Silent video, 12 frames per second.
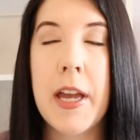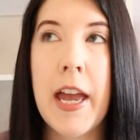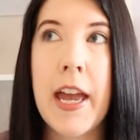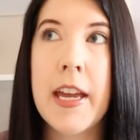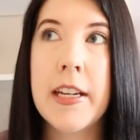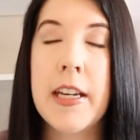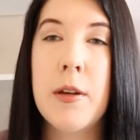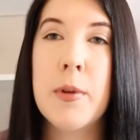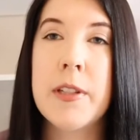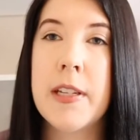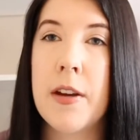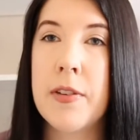And he
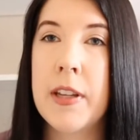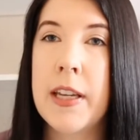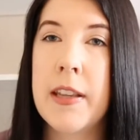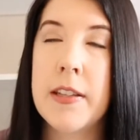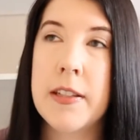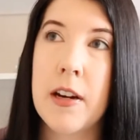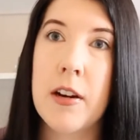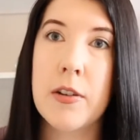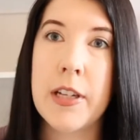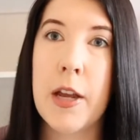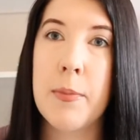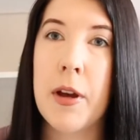was definitely the
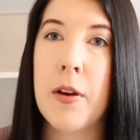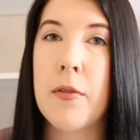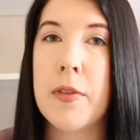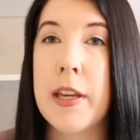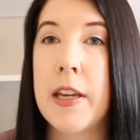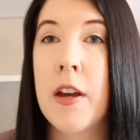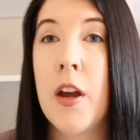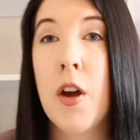stereotype of the